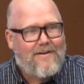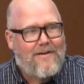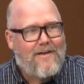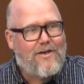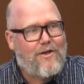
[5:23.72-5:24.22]

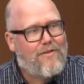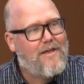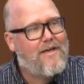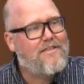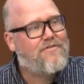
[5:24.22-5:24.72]
And do you
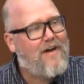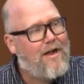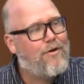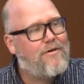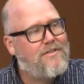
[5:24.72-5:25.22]
think, as
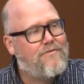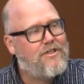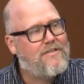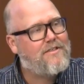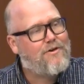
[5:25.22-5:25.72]
followers of
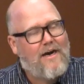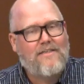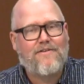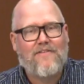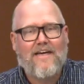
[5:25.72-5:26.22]
Jesus
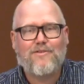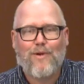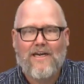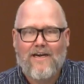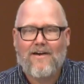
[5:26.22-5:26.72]
Christ, if that's
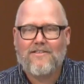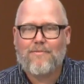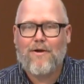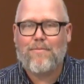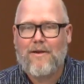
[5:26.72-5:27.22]
what he cares
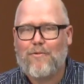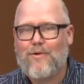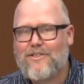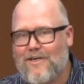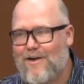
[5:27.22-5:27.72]
about, maybe
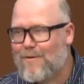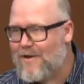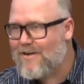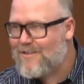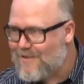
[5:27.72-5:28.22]
we should care
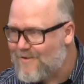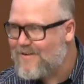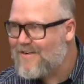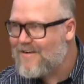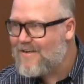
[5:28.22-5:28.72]
about it too?
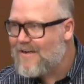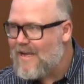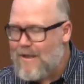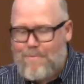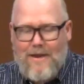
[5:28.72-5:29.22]

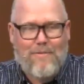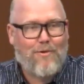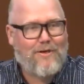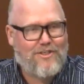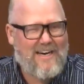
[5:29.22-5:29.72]
Maybe
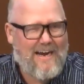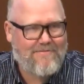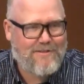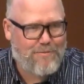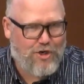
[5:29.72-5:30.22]
we should have
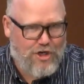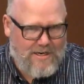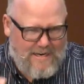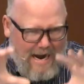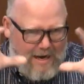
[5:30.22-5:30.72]
some
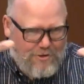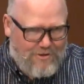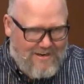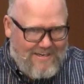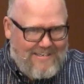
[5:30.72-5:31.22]
good
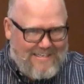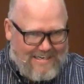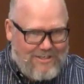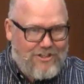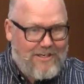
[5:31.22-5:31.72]
doctrine,
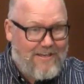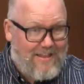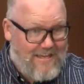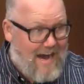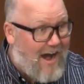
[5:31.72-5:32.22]
teaching,
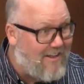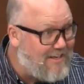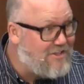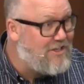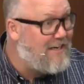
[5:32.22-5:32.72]

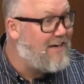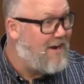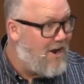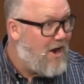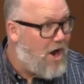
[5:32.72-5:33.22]
theology
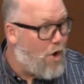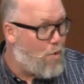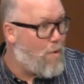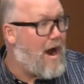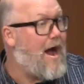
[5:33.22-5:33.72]

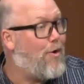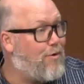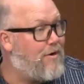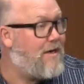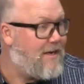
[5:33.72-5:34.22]

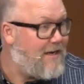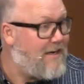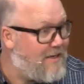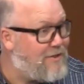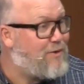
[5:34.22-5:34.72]
around
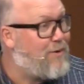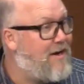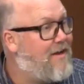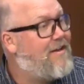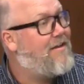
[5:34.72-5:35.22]

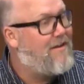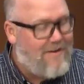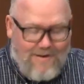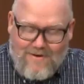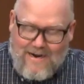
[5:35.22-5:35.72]
Israel.
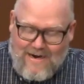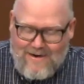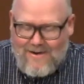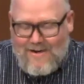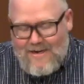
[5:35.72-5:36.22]
Okay?
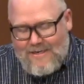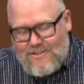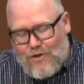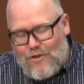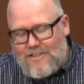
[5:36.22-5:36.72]

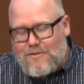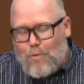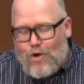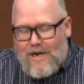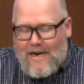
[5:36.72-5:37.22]
So this
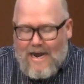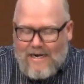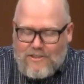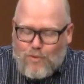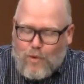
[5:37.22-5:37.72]
morning,
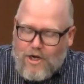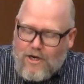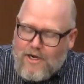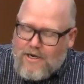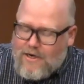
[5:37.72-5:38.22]
guys, we're
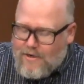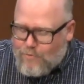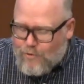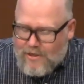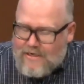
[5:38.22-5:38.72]
going to
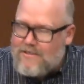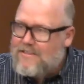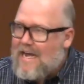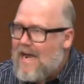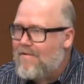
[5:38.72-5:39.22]
really
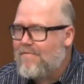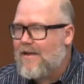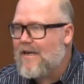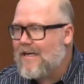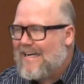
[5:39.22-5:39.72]
dive
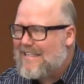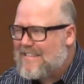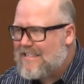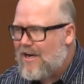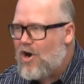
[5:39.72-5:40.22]
in and
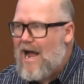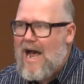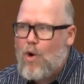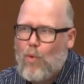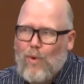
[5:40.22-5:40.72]
consider
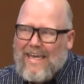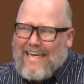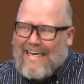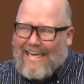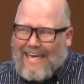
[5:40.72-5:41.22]
how
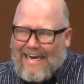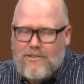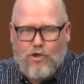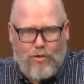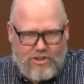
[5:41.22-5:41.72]
we
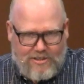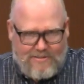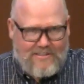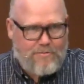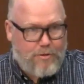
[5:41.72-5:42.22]
as
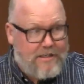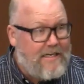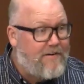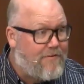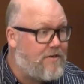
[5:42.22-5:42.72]
Christians, as
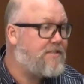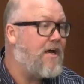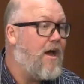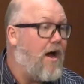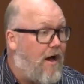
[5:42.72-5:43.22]
believers
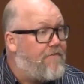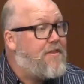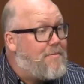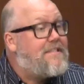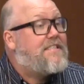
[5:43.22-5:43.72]
of
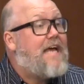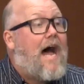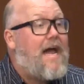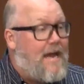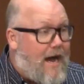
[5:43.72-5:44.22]
the
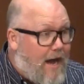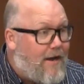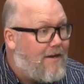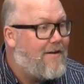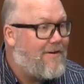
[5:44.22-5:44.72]
Messiah,
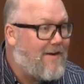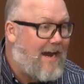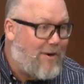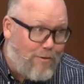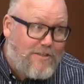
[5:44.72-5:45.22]

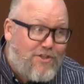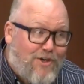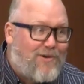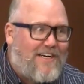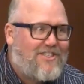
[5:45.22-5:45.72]
okay, who is
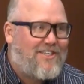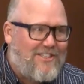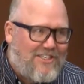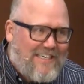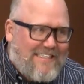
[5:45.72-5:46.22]
Jewish,
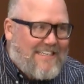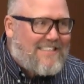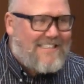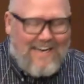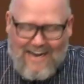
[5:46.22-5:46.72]

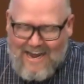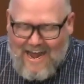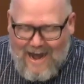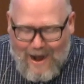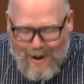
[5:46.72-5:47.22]
Jesus,
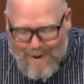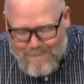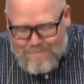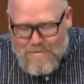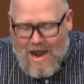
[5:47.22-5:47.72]

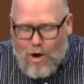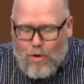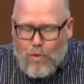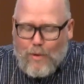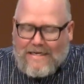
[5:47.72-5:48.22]
um, how
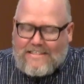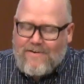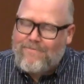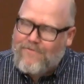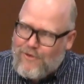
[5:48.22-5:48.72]
are we
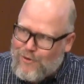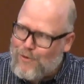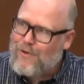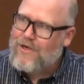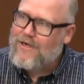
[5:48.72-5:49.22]
to
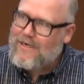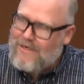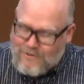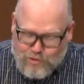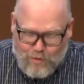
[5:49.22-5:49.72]
view
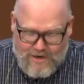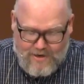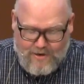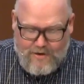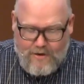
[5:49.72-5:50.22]

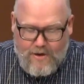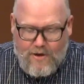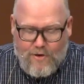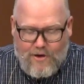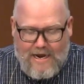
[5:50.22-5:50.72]
Israel?
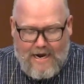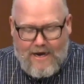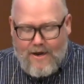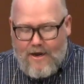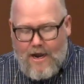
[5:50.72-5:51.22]

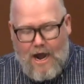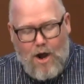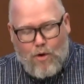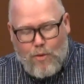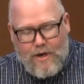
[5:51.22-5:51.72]
Okay,
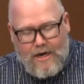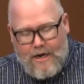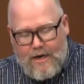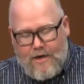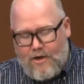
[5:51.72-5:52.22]
how are
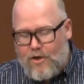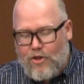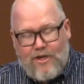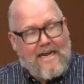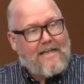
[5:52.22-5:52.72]
we going to
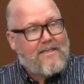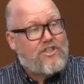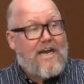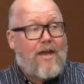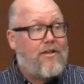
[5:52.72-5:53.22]
look at the
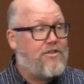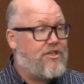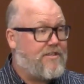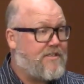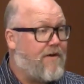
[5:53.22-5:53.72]

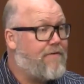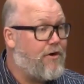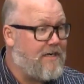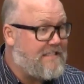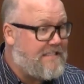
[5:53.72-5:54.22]
challenges of
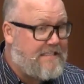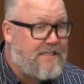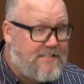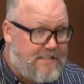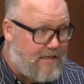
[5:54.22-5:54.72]
her
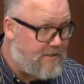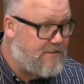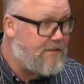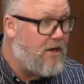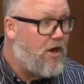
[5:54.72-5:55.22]

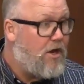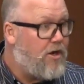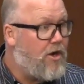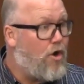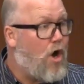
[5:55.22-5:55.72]
existence?
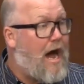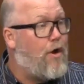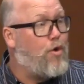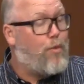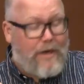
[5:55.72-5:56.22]
You know, how
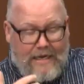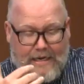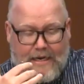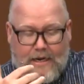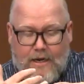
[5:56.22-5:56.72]
do
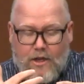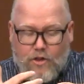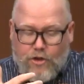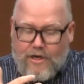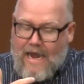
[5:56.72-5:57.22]
we
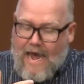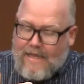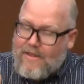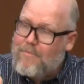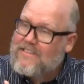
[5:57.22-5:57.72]
look
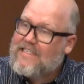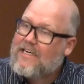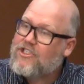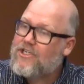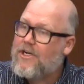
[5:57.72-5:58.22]
at the
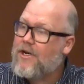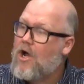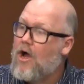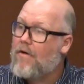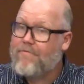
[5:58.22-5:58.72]
possession
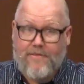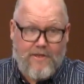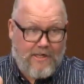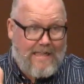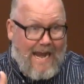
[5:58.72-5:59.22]
of
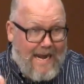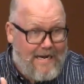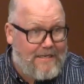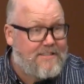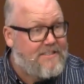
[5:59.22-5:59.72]
the land
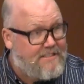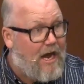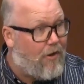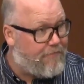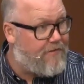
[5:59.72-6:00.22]

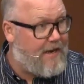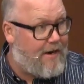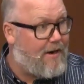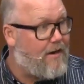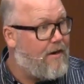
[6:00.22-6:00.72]
itself there